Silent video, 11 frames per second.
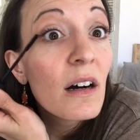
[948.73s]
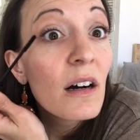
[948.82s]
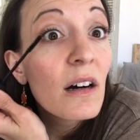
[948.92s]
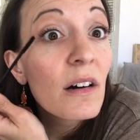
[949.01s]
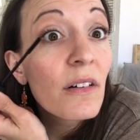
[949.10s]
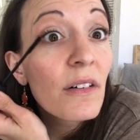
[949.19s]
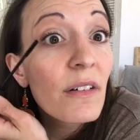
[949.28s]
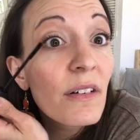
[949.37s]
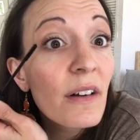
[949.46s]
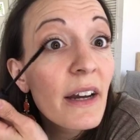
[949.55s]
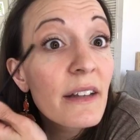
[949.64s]
All
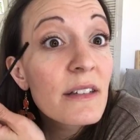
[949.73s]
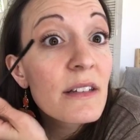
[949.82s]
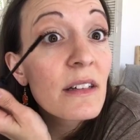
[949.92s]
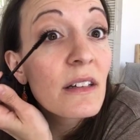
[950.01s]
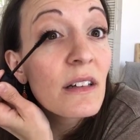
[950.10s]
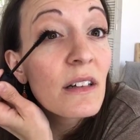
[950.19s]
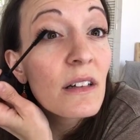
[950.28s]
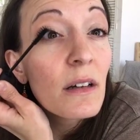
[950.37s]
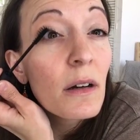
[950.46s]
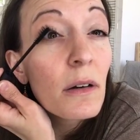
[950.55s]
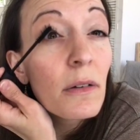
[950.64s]
right.
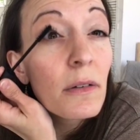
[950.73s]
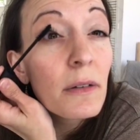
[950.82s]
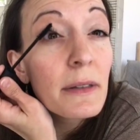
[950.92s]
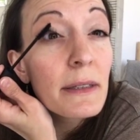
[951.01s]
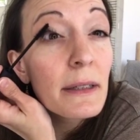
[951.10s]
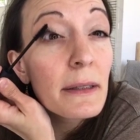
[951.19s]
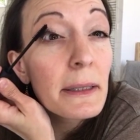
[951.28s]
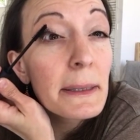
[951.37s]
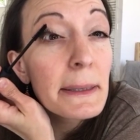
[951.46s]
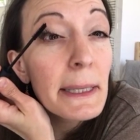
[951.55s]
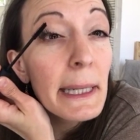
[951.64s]
Seal
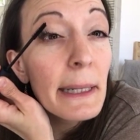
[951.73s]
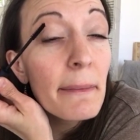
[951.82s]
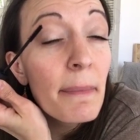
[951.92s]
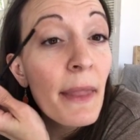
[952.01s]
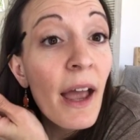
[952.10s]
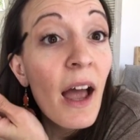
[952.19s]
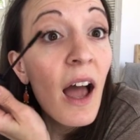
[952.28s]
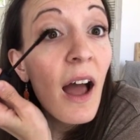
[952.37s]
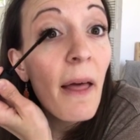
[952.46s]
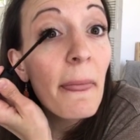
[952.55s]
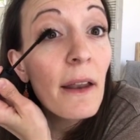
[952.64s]
these in.
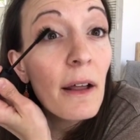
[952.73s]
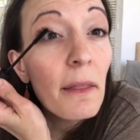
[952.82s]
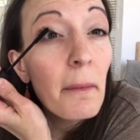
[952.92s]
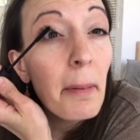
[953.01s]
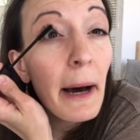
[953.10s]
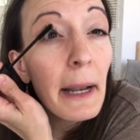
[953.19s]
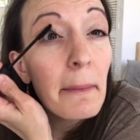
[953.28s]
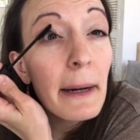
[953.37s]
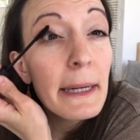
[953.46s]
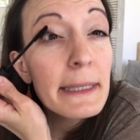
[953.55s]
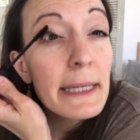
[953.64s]
And then on the bottom,
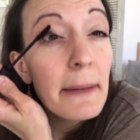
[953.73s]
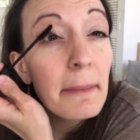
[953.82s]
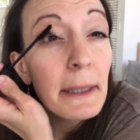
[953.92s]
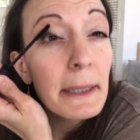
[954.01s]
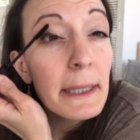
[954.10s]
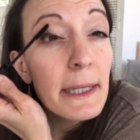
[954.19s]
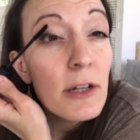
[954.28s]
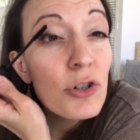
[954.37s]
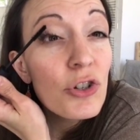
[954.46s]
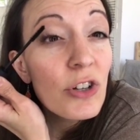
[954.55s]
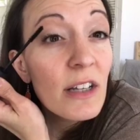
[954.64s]
I typically
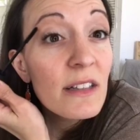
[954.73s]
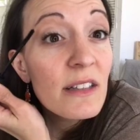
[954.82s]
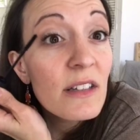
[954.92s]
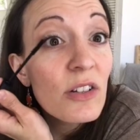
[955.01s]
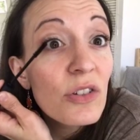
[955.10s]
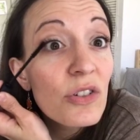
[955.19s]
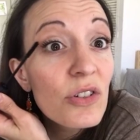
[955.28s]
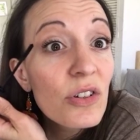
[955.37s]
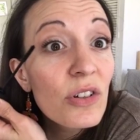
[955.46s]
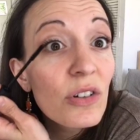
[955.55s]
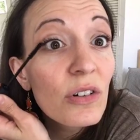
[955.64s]
just
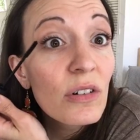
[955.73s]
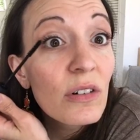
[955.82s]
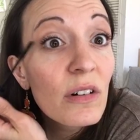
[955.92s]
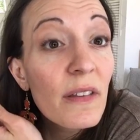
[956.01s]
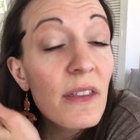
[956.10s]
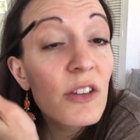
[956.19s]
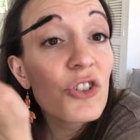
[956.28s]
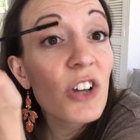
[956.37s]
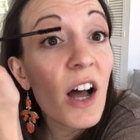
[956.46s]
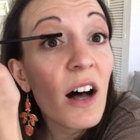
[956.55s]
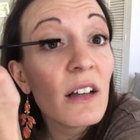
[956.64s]
do the
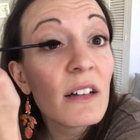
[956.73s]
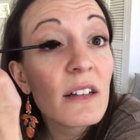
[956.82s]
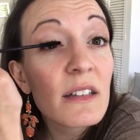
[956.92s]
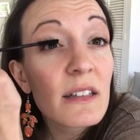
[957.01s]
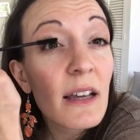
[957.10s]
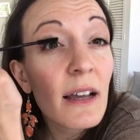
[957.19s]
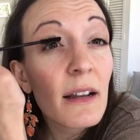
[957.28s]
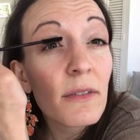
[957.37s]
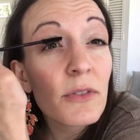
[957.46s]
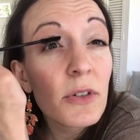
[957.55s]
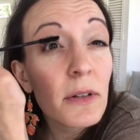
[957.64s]
gel instead
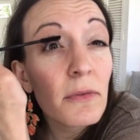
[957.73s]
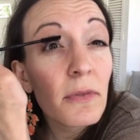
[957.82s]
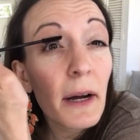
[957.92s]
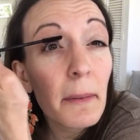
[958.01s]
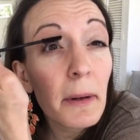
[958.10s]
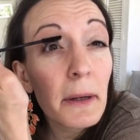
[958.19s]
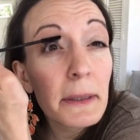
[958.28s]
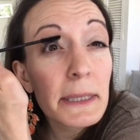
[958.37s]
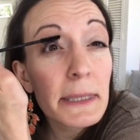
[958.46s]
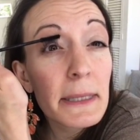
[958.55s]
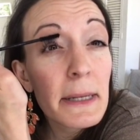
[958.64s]
of doing
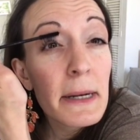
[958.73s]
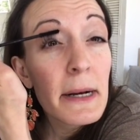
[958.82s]
fibers.